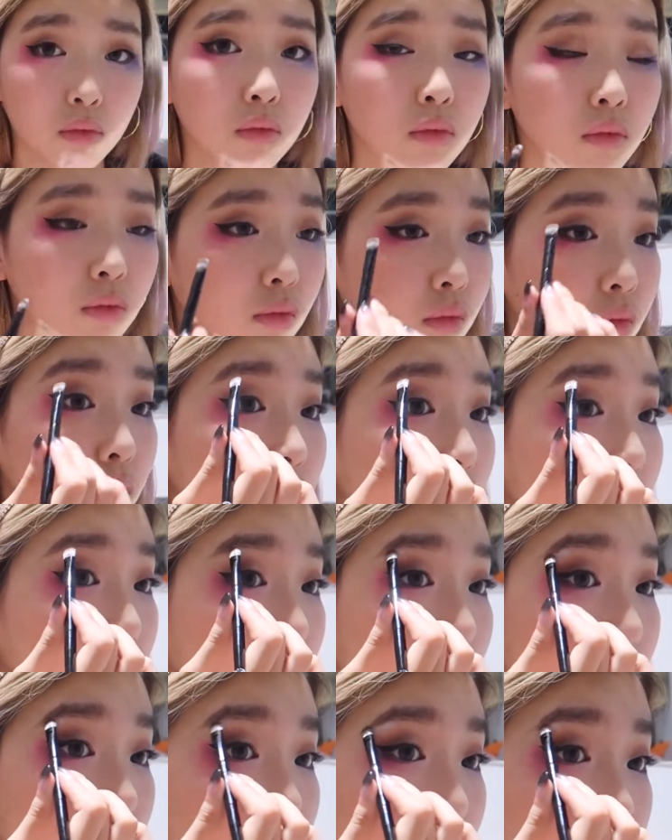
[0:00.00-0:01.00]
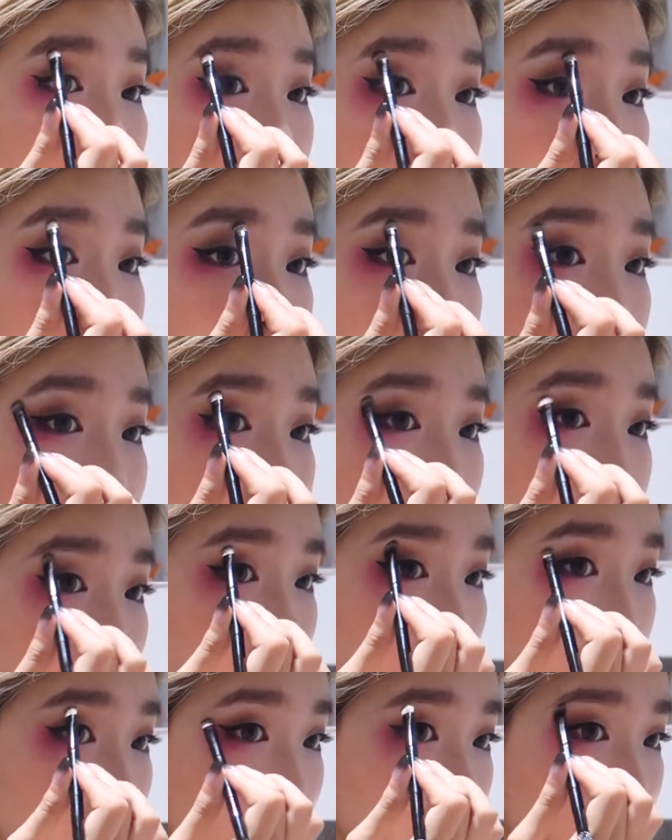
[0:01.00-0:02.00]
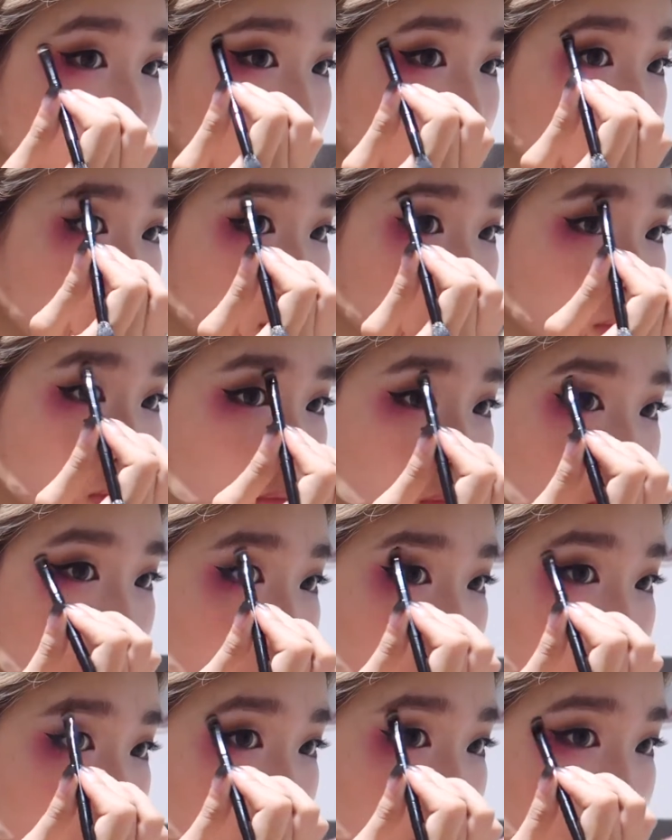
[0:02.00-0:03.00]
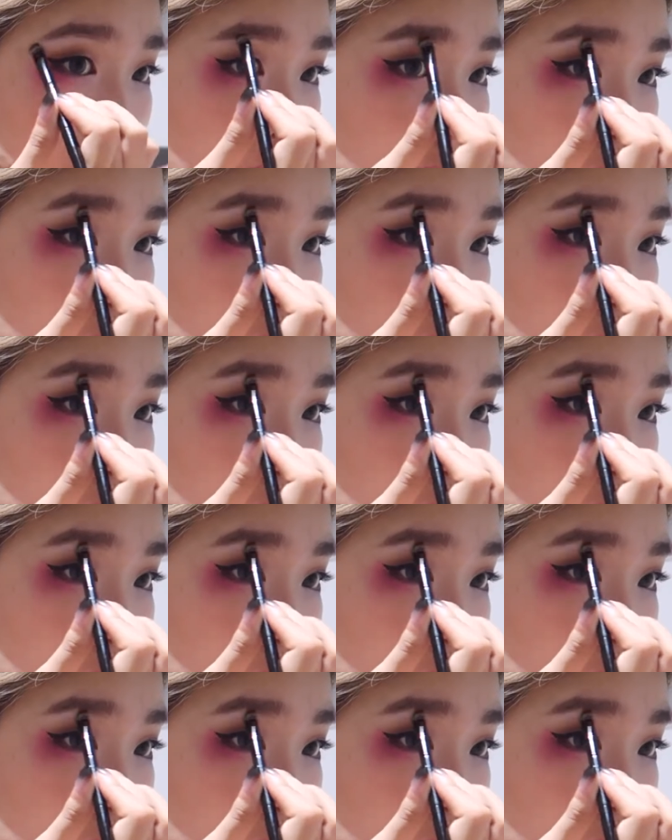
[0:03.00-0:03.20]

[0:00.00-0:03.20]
put it on my brow bone. Very bright color, so I